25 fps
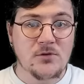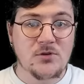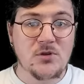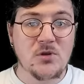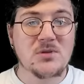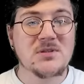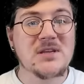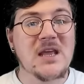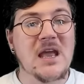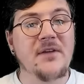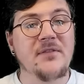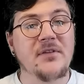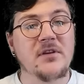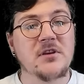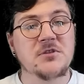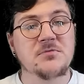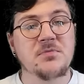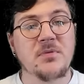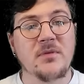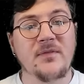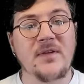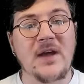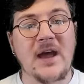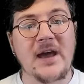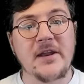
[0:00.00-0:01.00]
Due to evidence
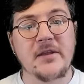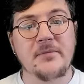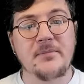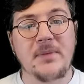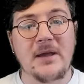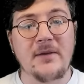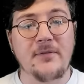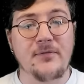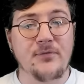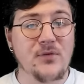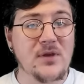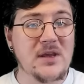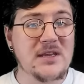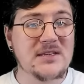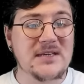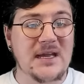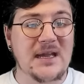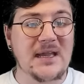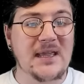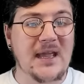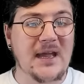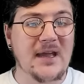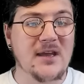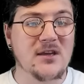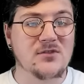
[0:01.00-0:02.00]
provided by 3
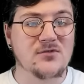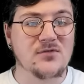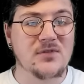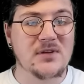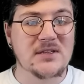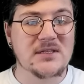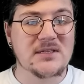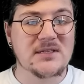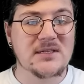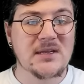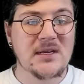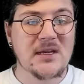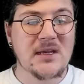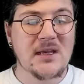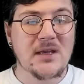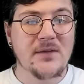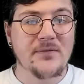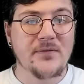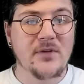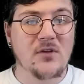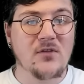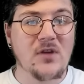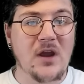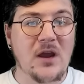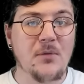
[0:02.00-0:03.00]
psychiatrists,
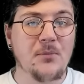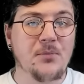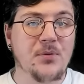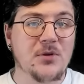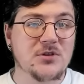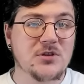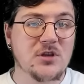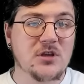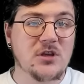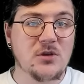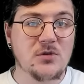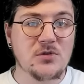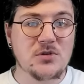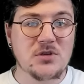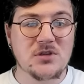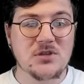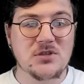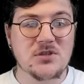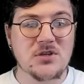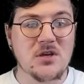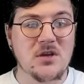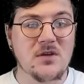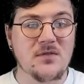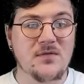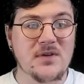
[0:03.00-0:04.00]
the Crown Prosecution
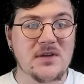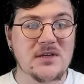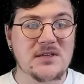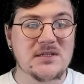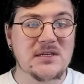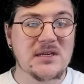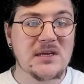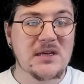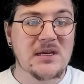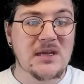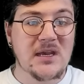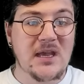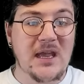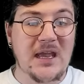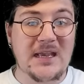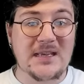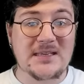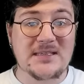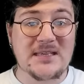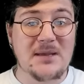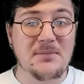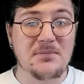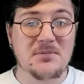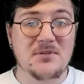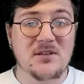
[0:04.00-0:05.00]
Service
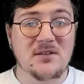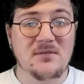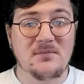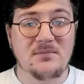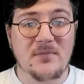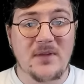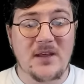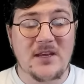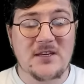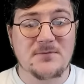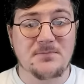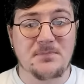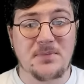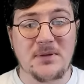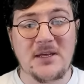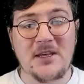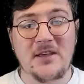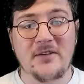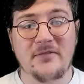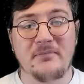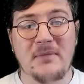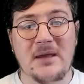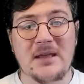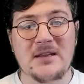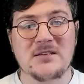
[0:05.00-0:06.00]
accepted his plea
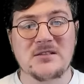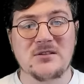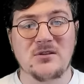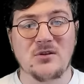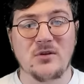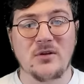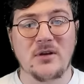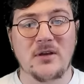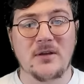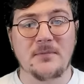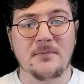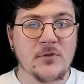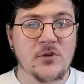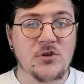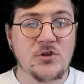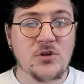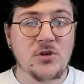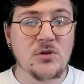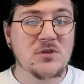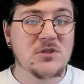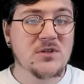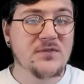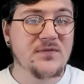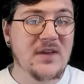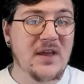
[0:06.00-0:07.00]
of manslaughter.
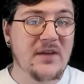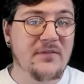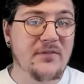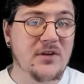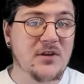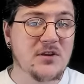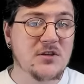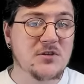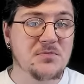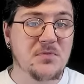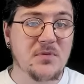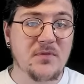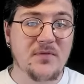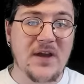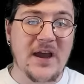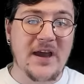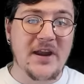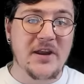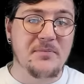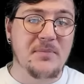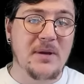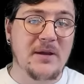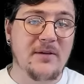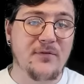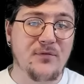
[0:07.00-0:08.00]
Due to the evidence
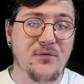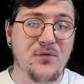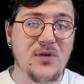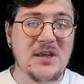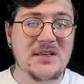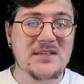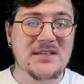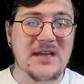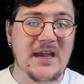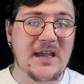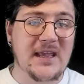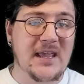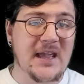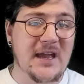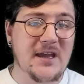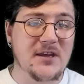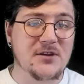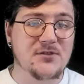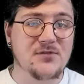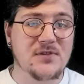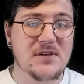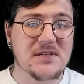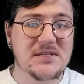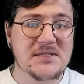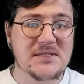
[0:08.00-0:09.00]
provided by 3
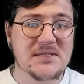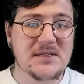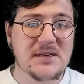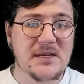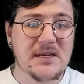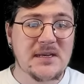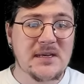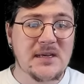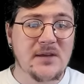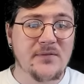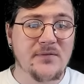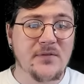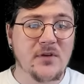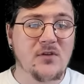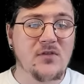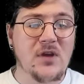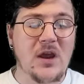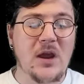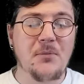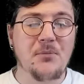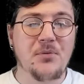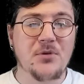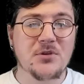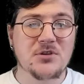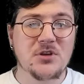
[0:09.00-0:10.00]
psychiatrists, the
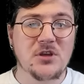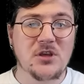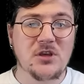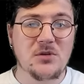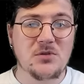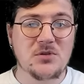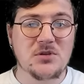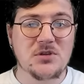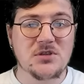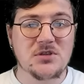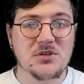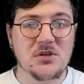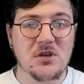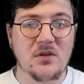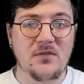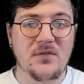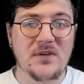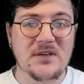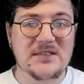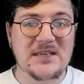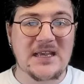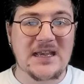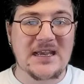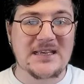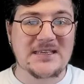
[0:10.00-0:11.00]
Crown Prosecution
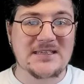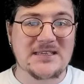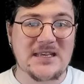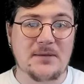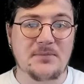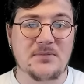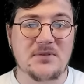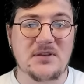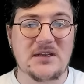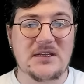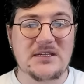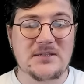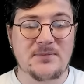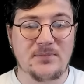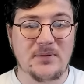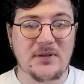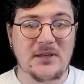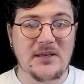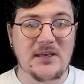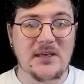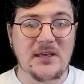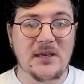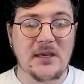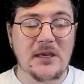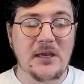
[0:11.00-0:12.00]
Service accepted his
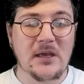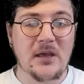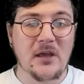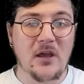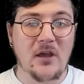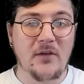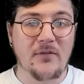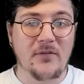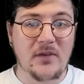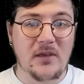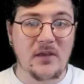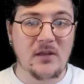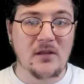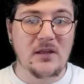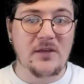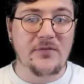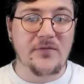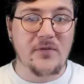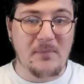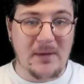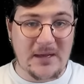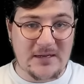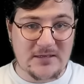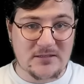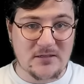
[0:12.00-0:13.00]
plea of guilty
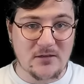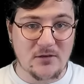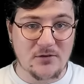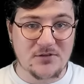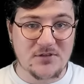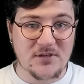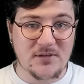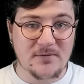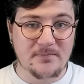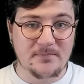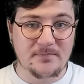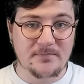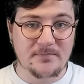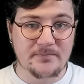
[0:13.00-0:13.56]
for manslaughter.